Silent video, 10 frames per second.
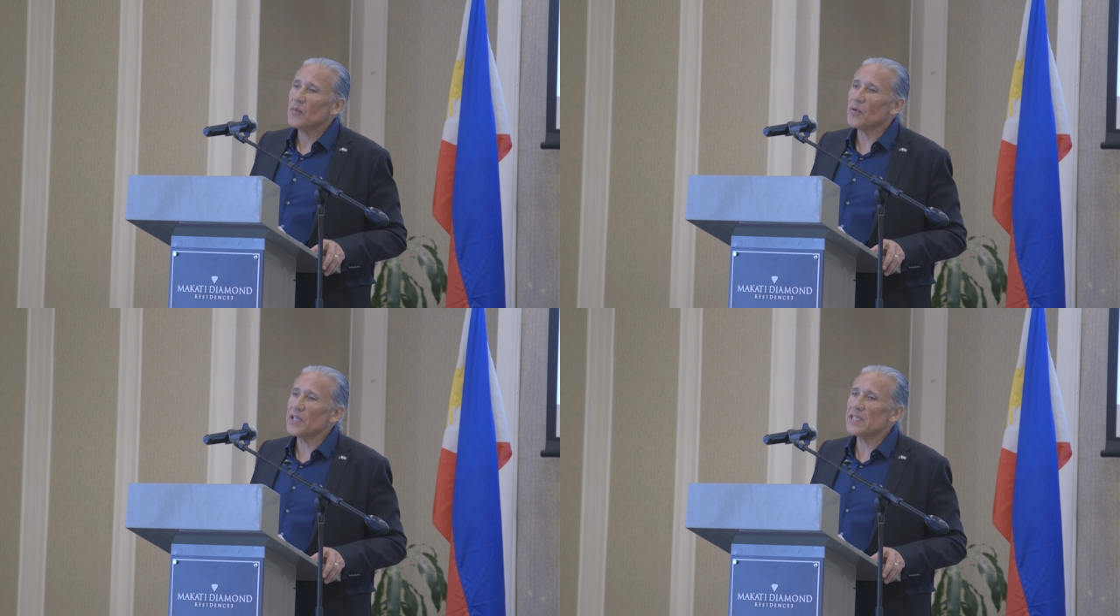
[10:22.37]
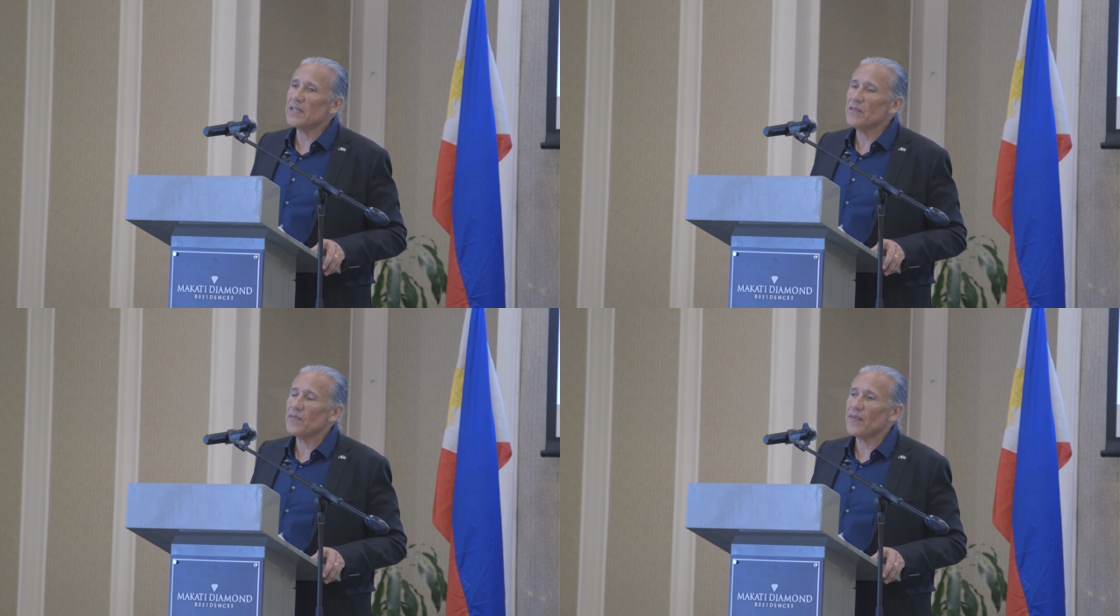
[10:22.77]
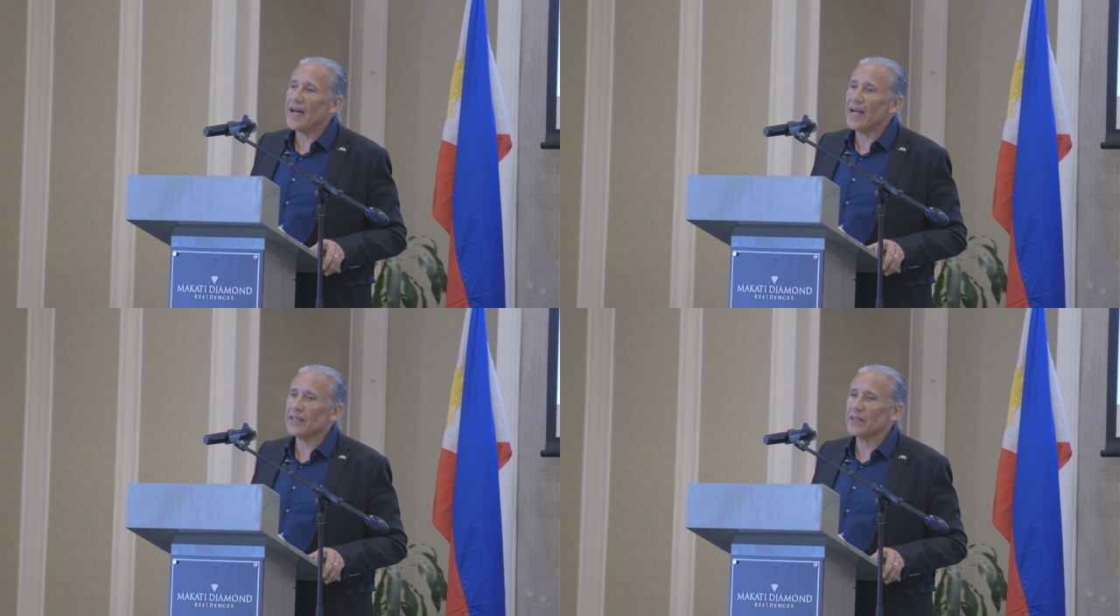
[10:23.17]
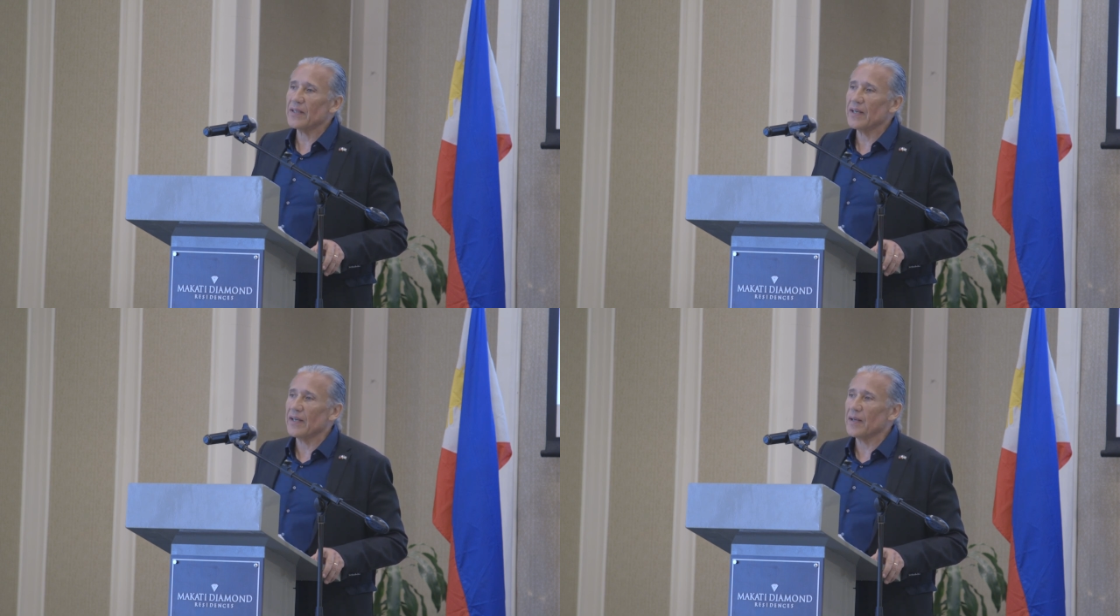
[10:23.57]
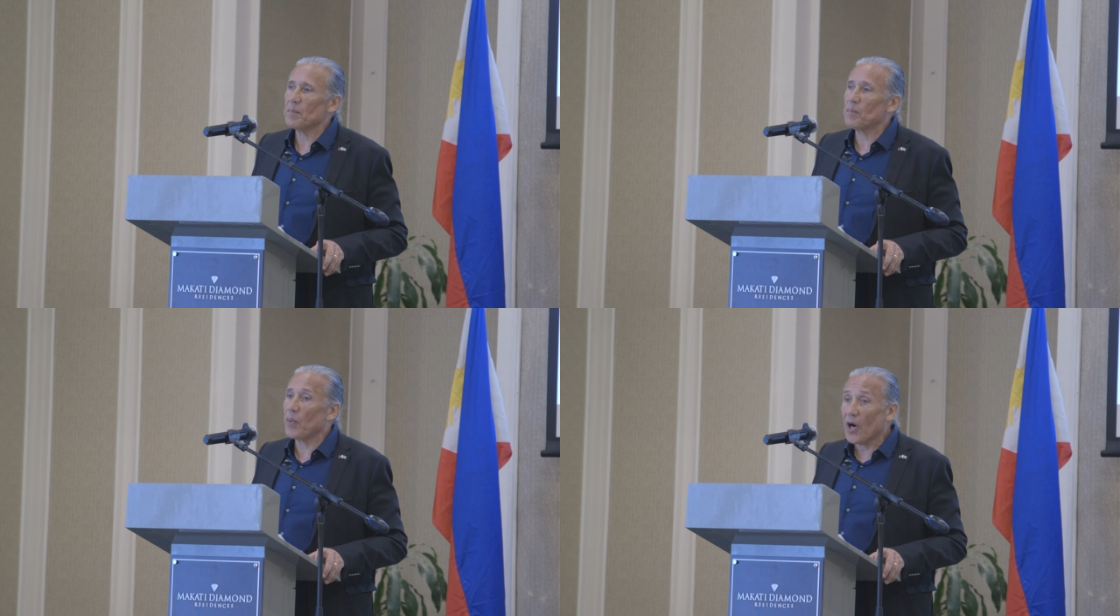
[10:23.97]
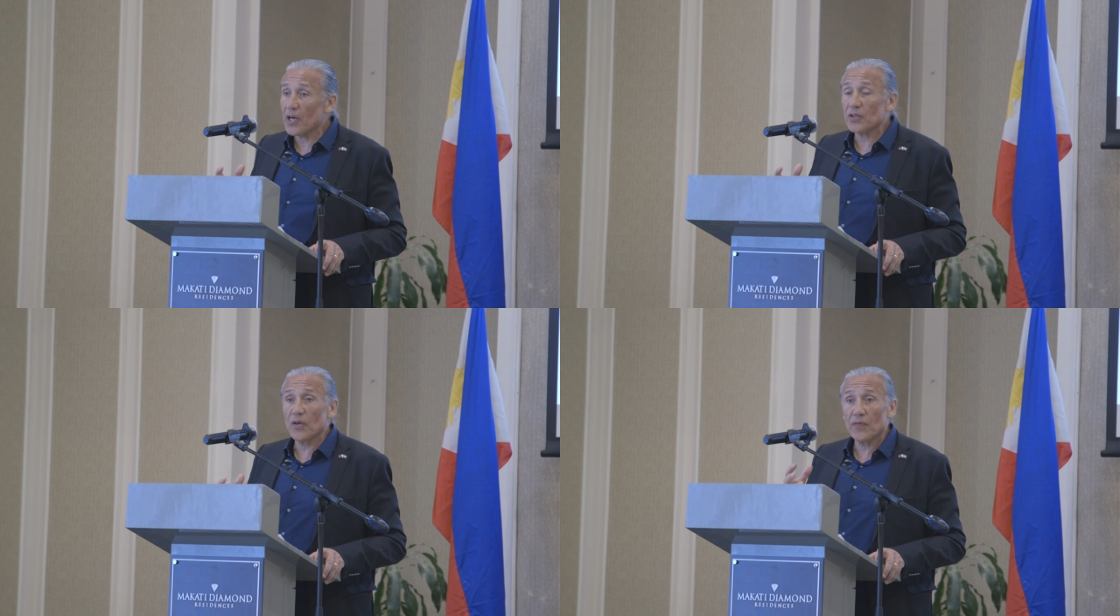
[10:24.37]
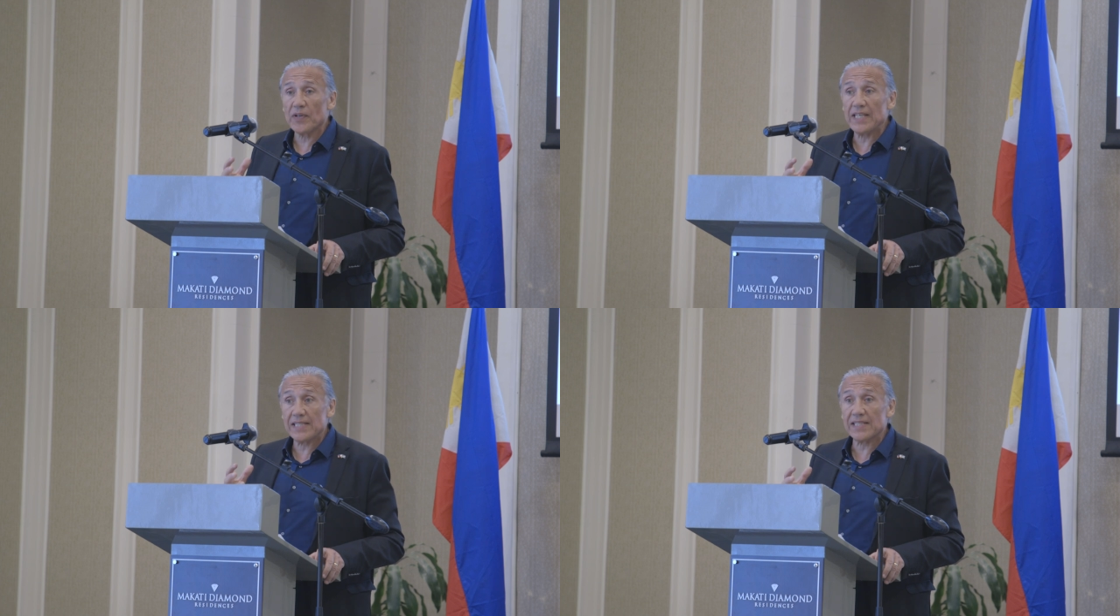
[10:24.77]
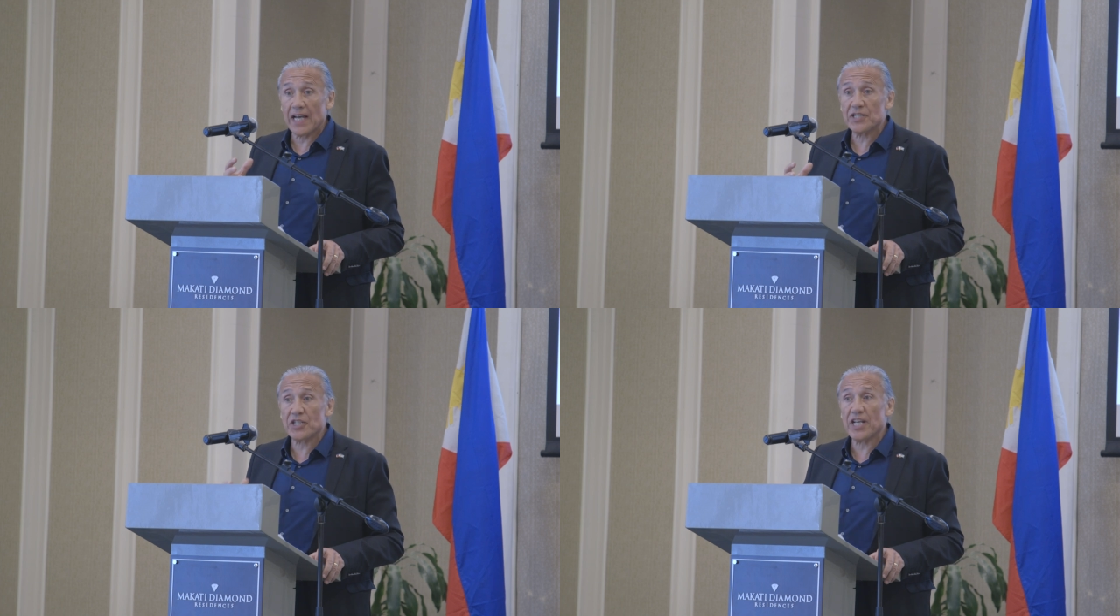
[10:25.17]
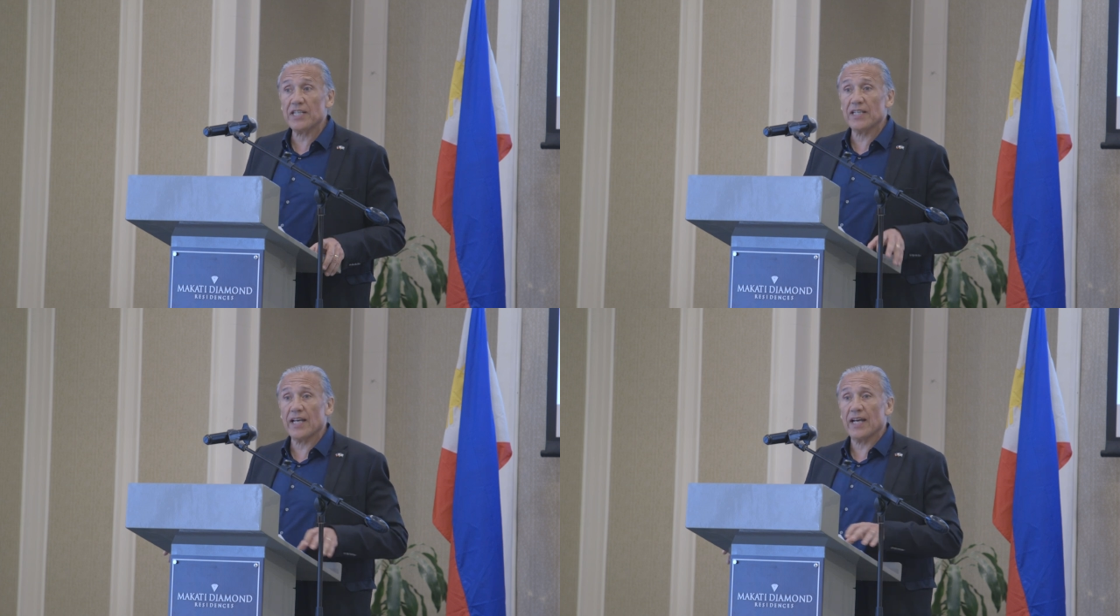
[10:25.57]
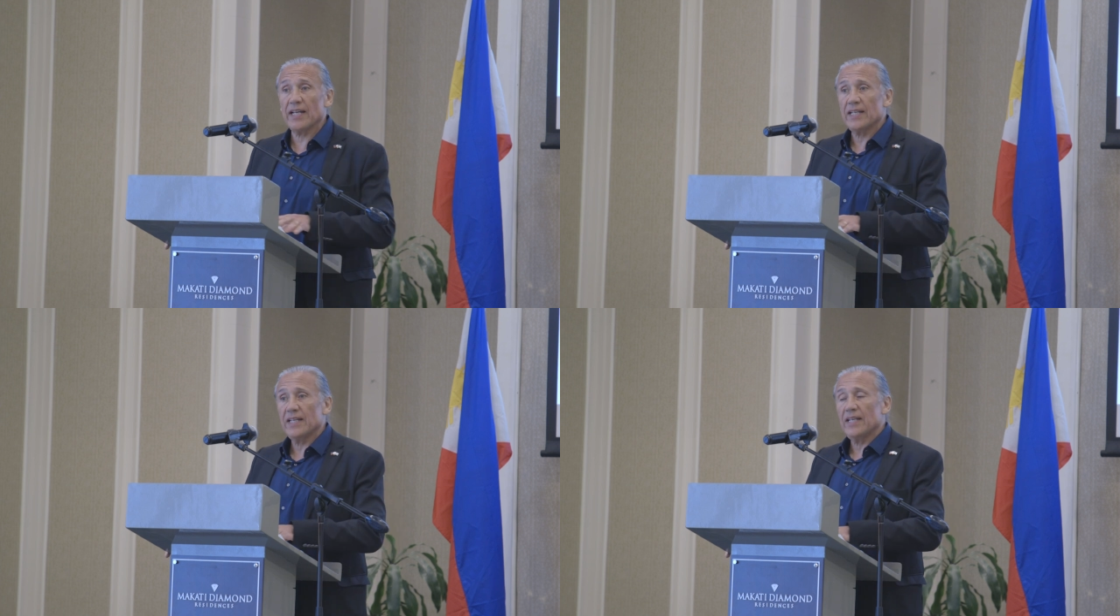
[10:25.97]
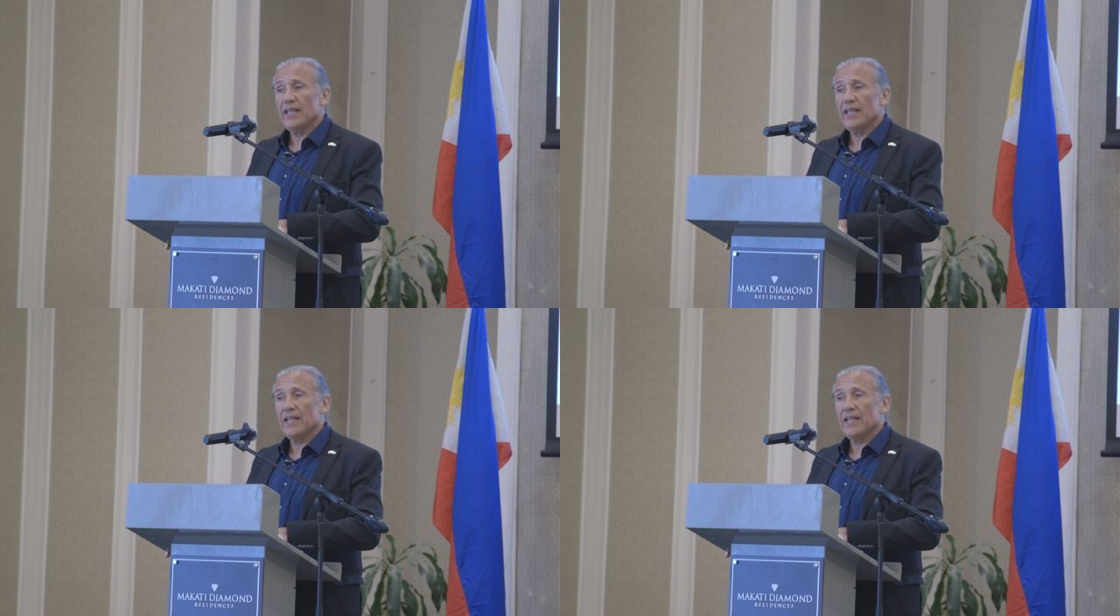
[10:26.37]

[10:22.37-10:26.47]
what is in fact part of his agenda